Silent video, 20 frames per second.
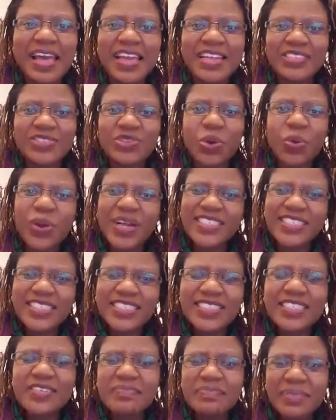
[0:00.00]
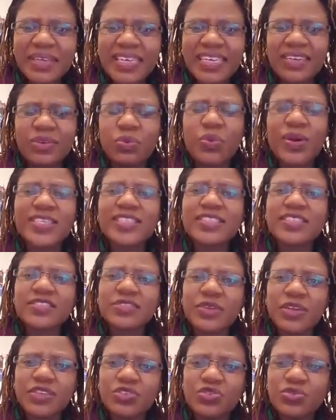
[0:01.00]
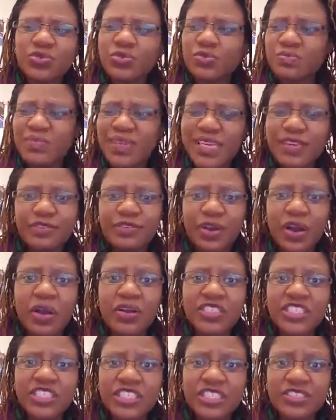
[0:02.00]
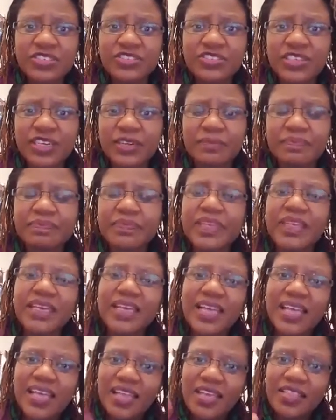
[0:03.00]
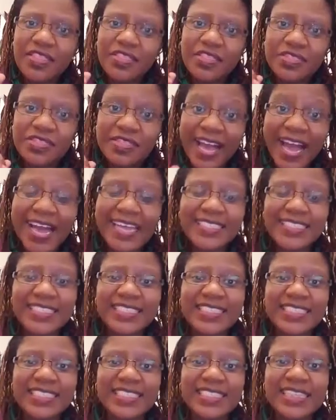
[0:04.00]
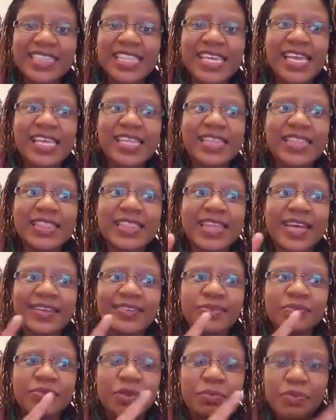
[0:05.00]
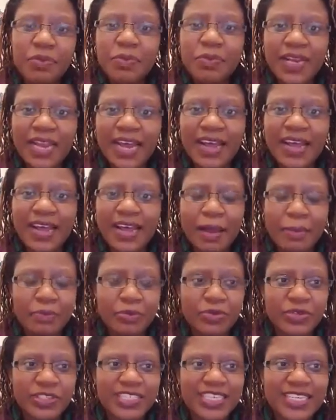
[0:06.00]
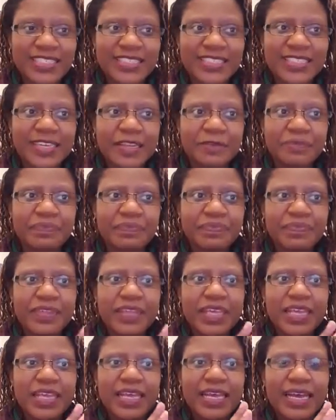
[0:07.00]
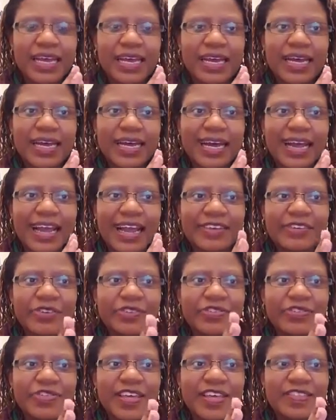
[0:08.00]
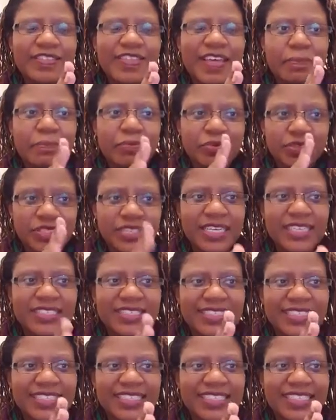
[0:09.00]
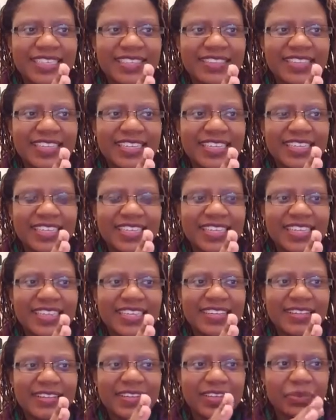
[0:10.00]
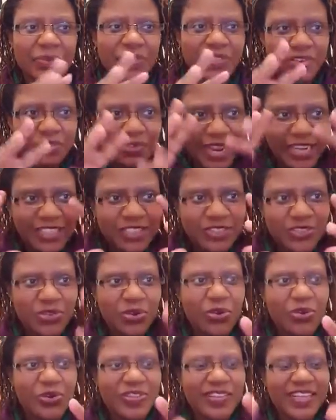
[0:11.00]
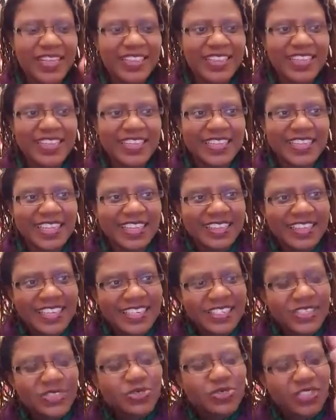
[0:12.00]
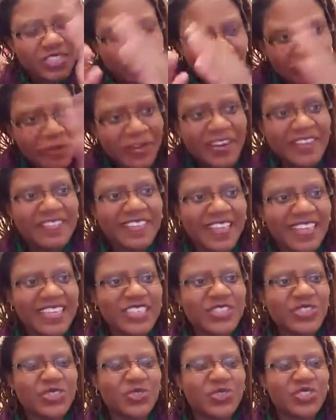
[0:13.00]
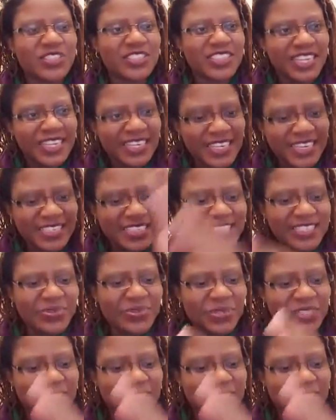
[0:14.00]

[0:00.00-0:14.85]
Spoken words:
So what does it mean? What is it going to mean for our children? That is the thing, that when people are protesting, I don't think they are protesting with the right tone. They need to separate the issues. The elections were